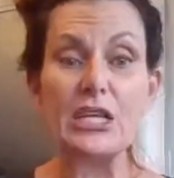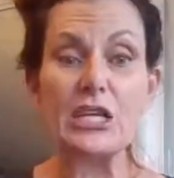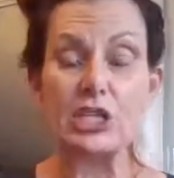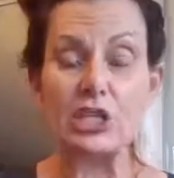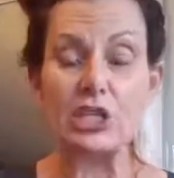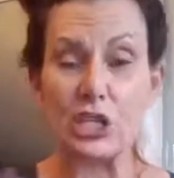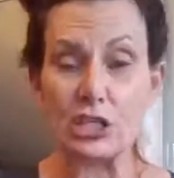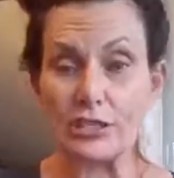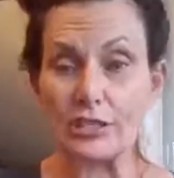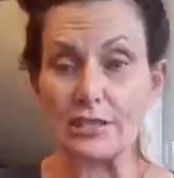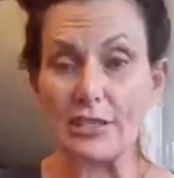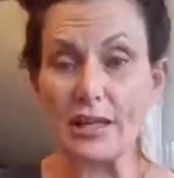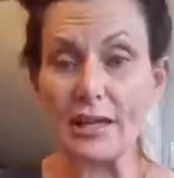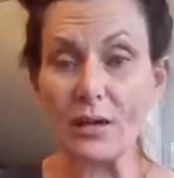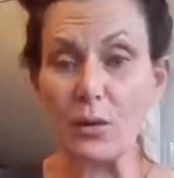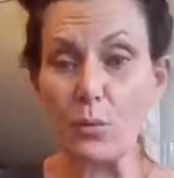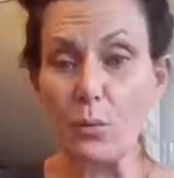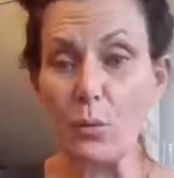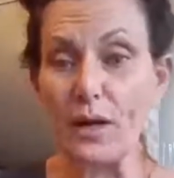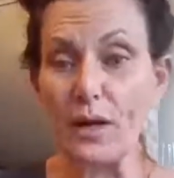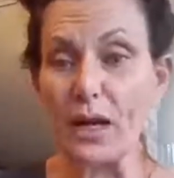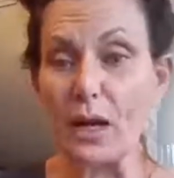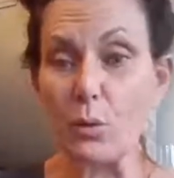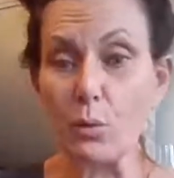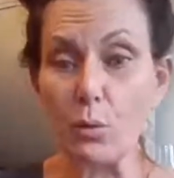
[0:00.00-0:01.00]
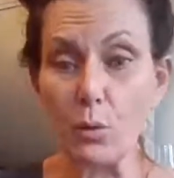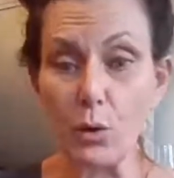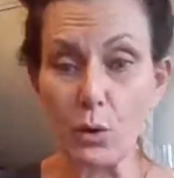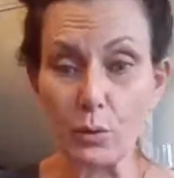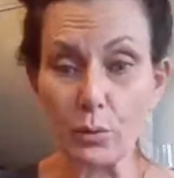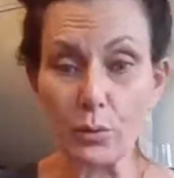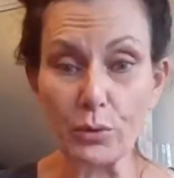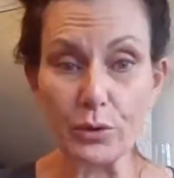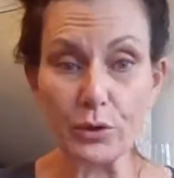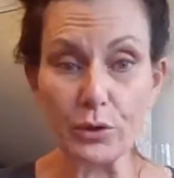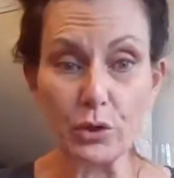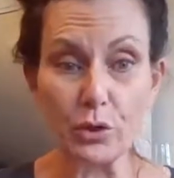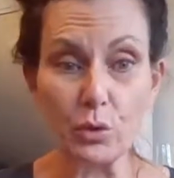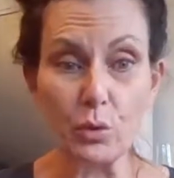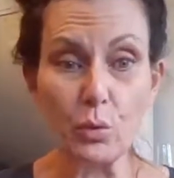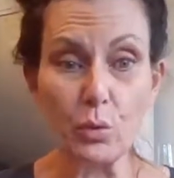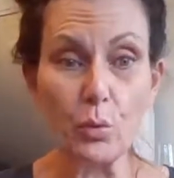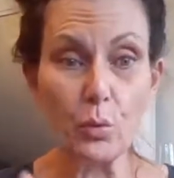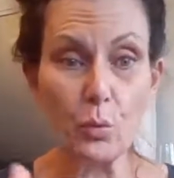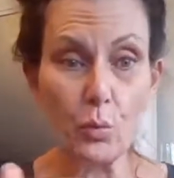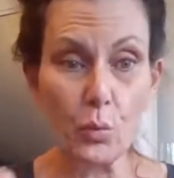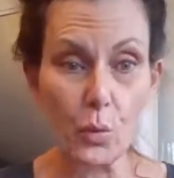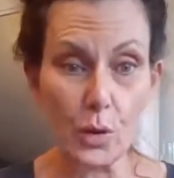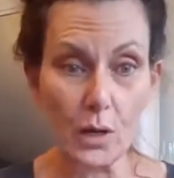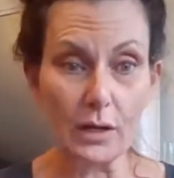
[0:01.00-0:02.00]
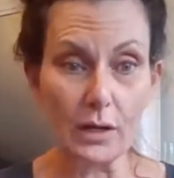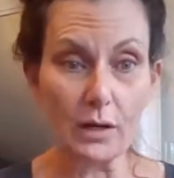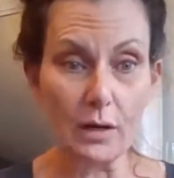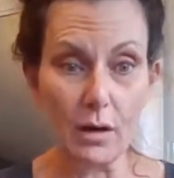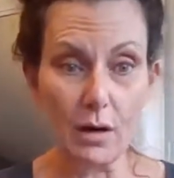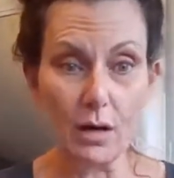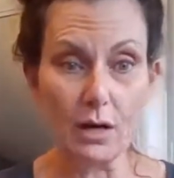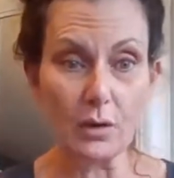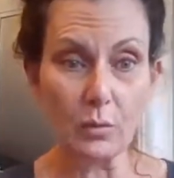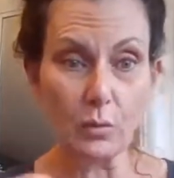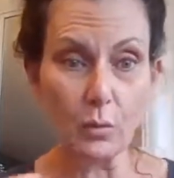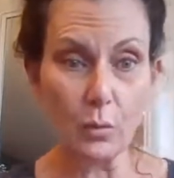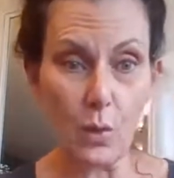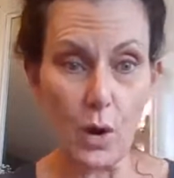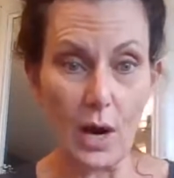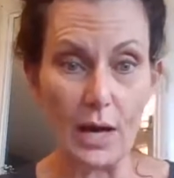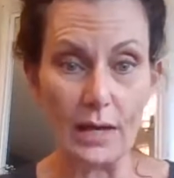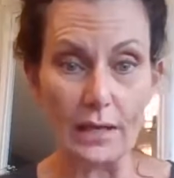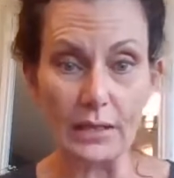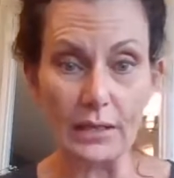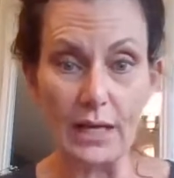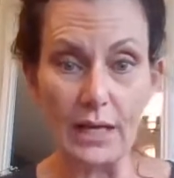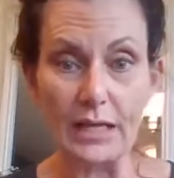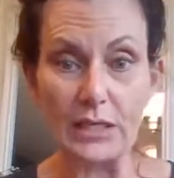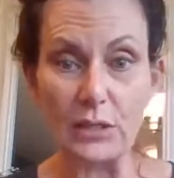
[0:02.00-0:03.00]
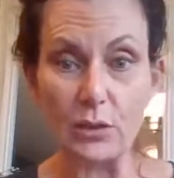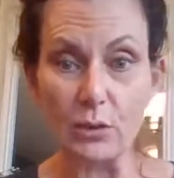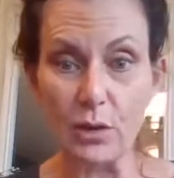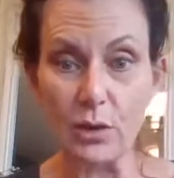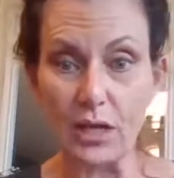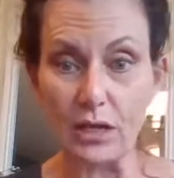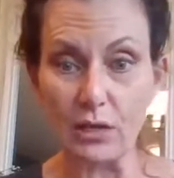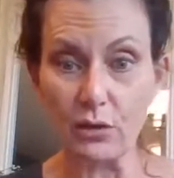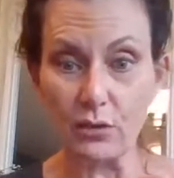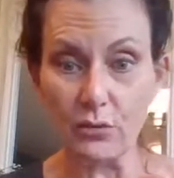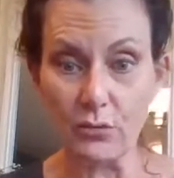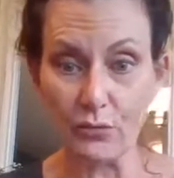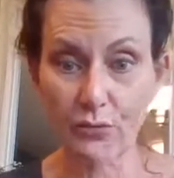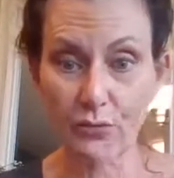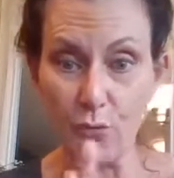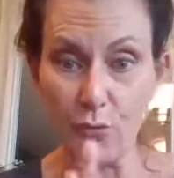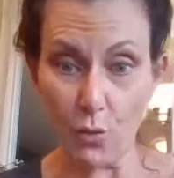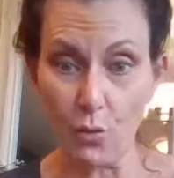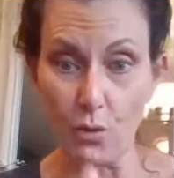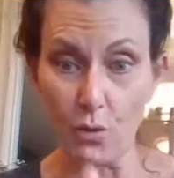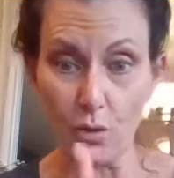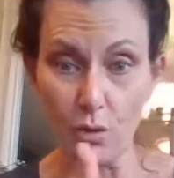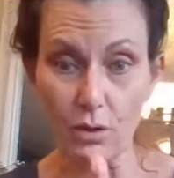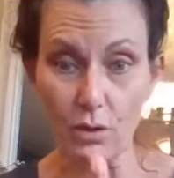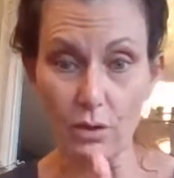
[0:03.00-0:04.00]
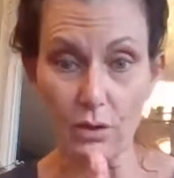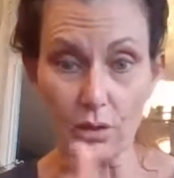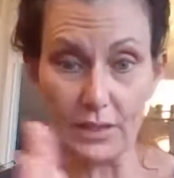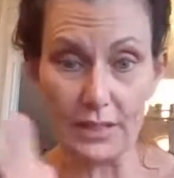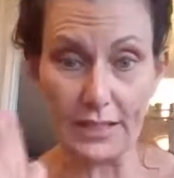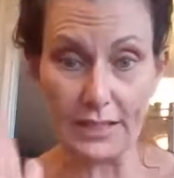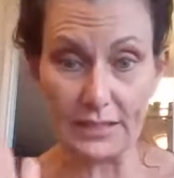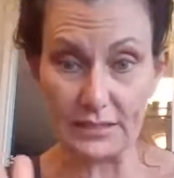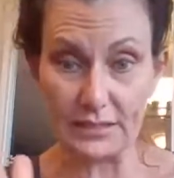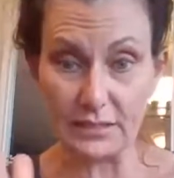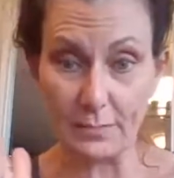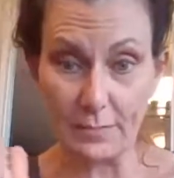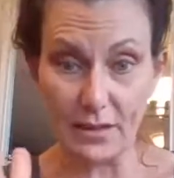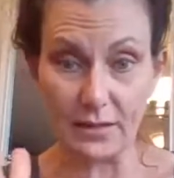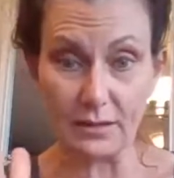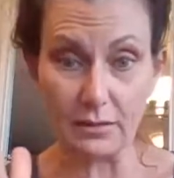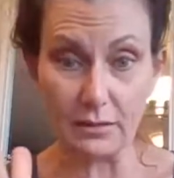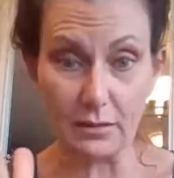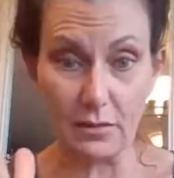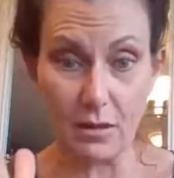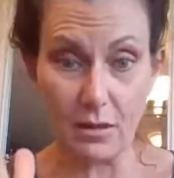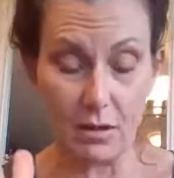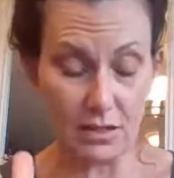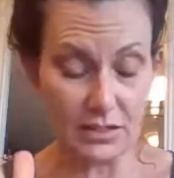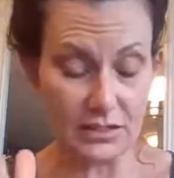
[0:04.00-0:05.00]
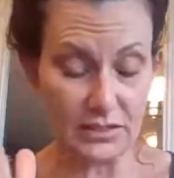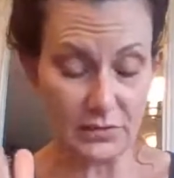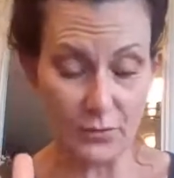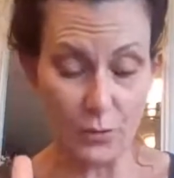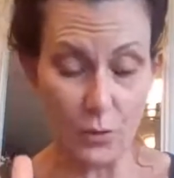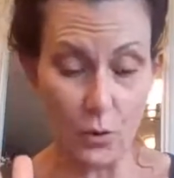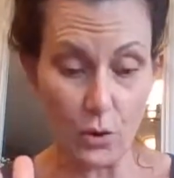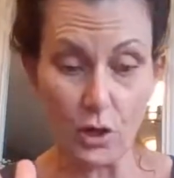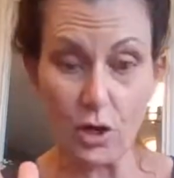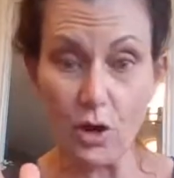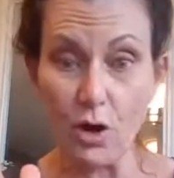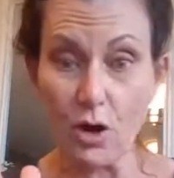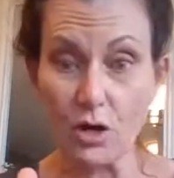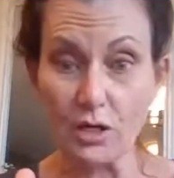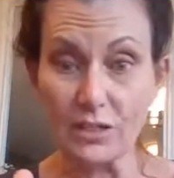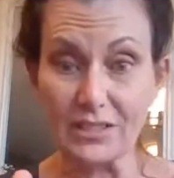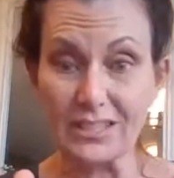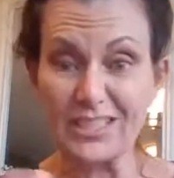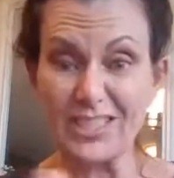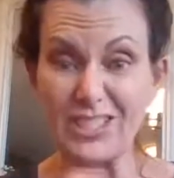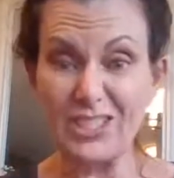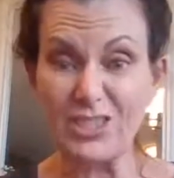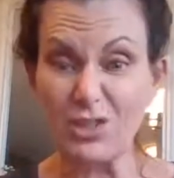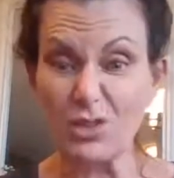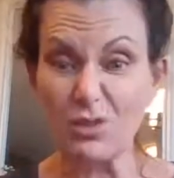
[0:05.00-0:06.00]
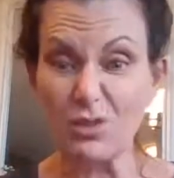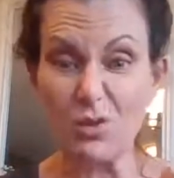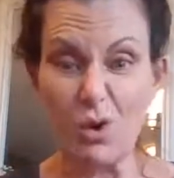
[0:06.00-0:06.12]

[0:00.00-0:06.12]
just like when I work with you one-on-one and you get your 4, like it's a month long, it's 4 calls and you